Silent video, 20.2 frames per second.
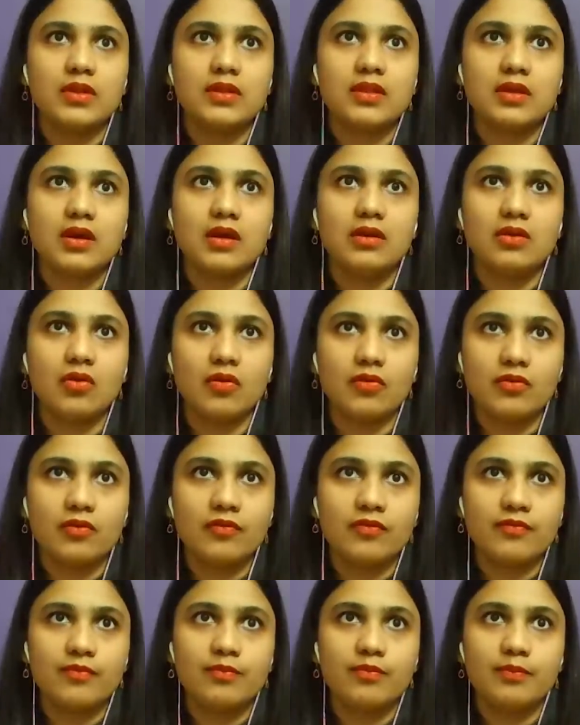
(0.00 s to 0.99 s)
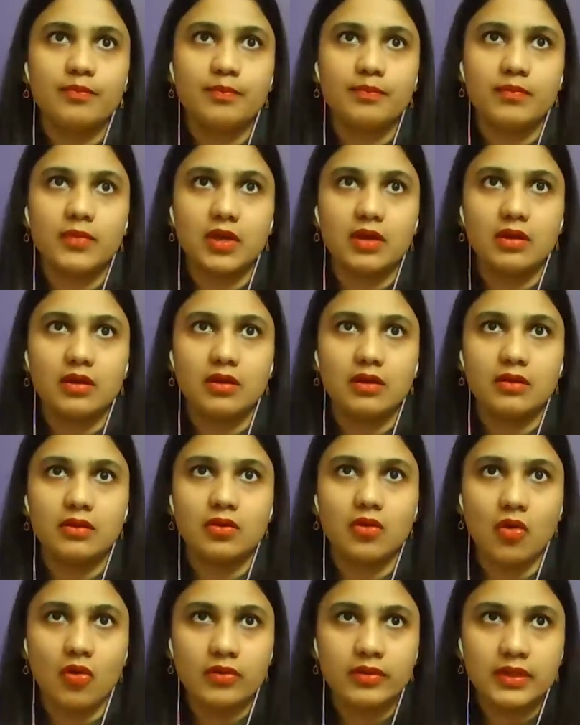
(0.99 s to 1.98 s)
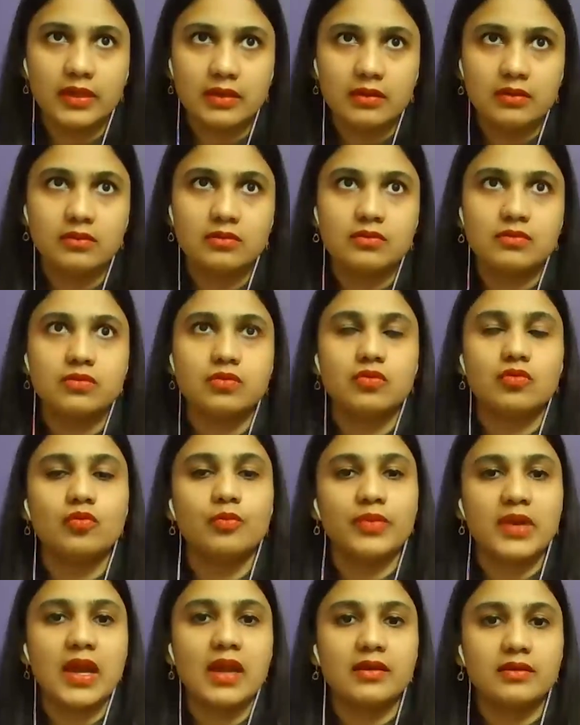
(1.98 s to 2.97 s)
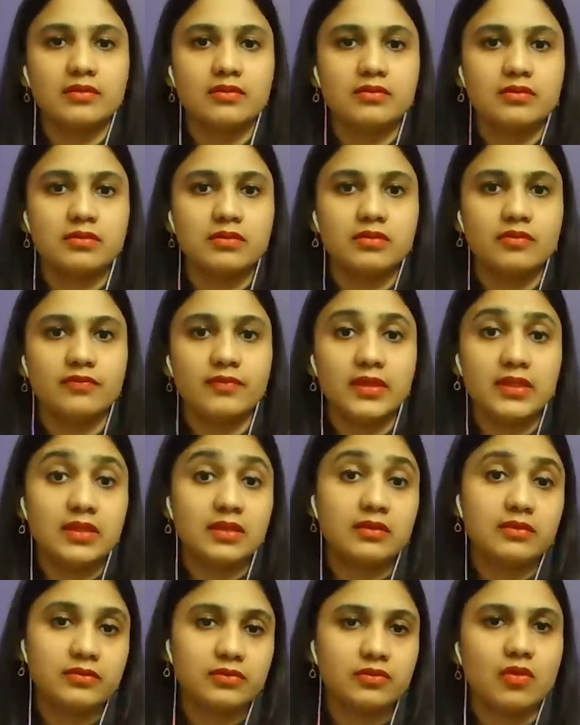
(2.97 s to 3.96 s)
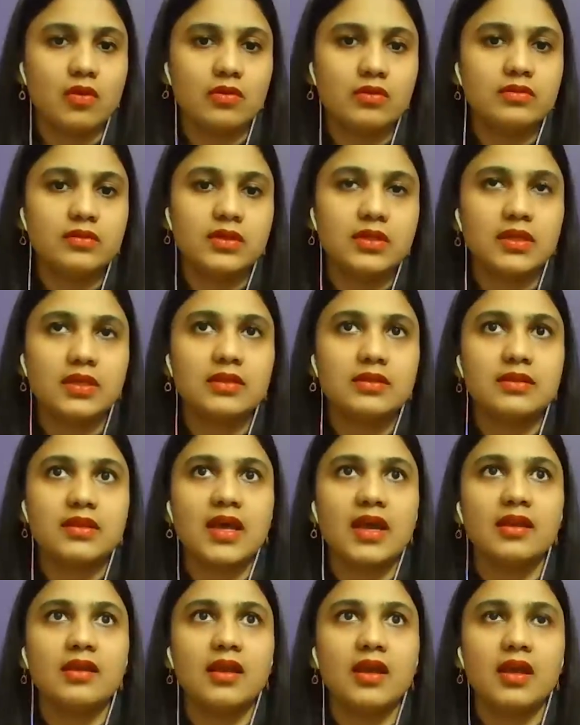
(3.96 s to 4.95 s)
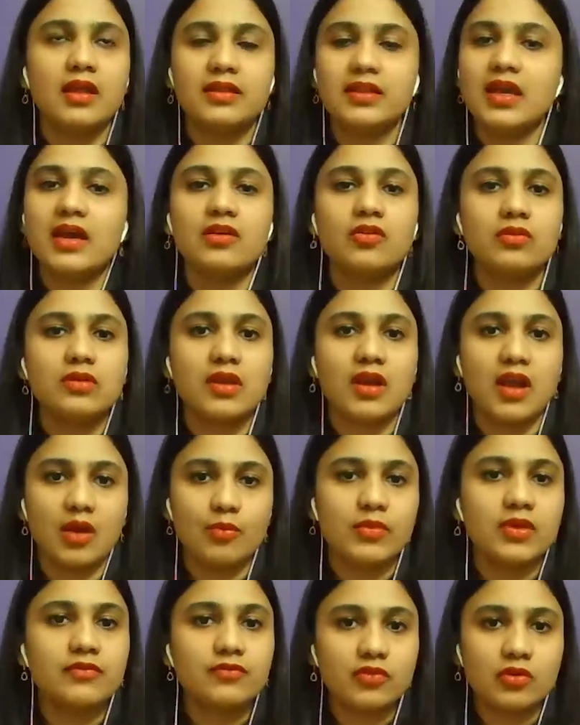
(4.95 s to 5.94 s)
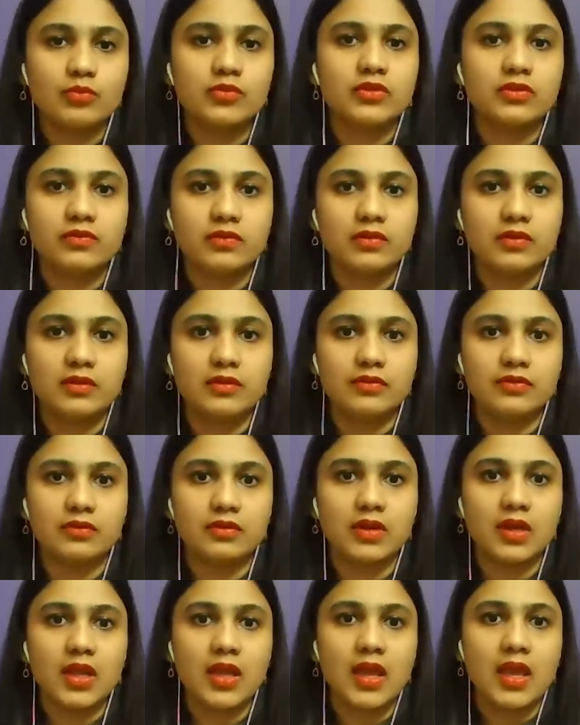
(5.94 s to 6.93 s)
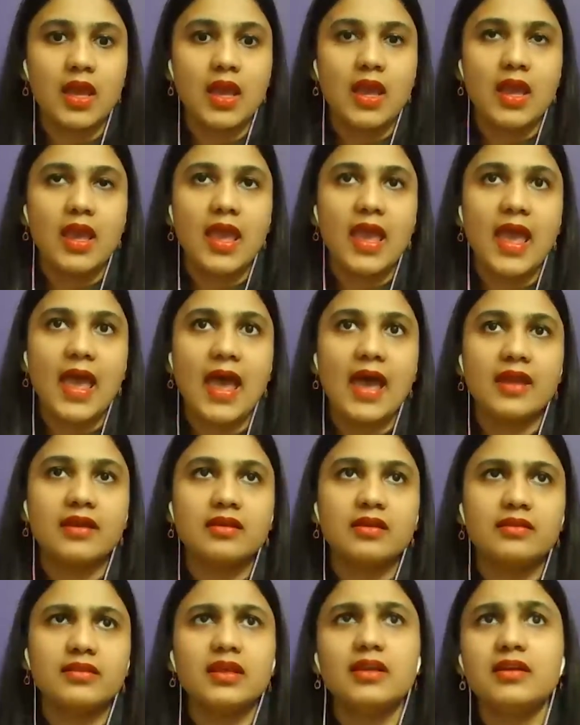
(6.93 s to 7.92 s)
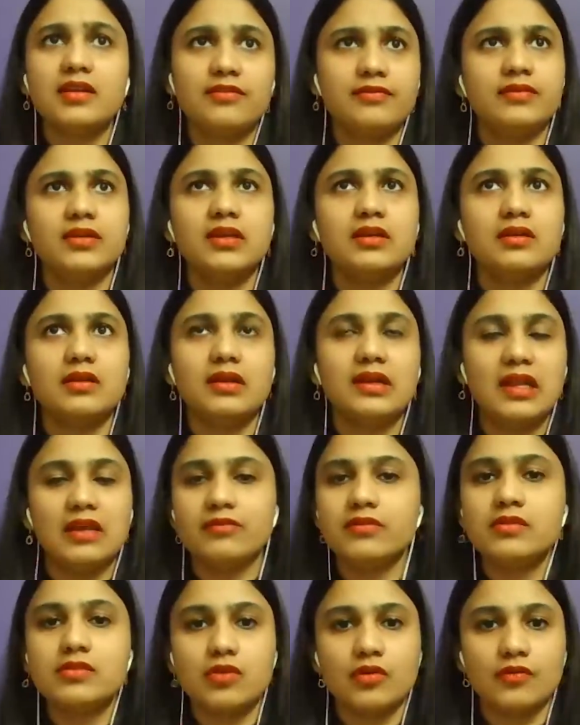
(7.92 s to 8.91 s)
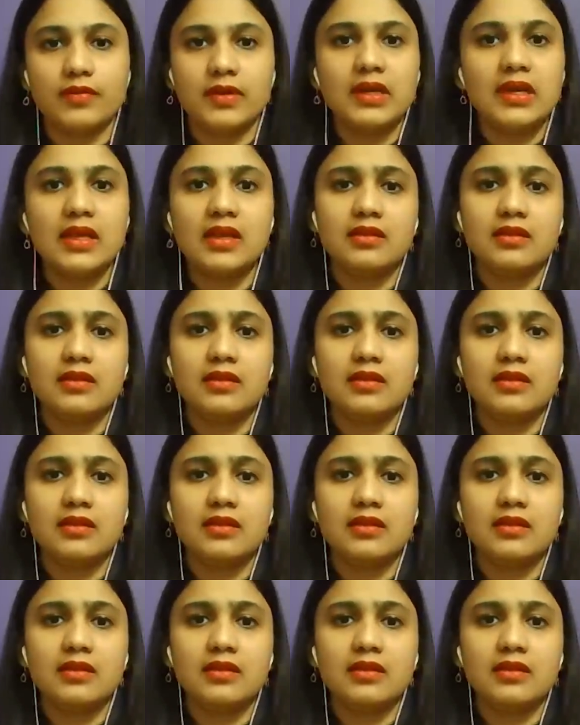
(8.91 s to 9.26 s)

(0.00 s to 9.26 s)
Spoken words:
with a lot of non-Indians who practice Vedic astrology is that they are not coming from the tradition, and there are different levels of it.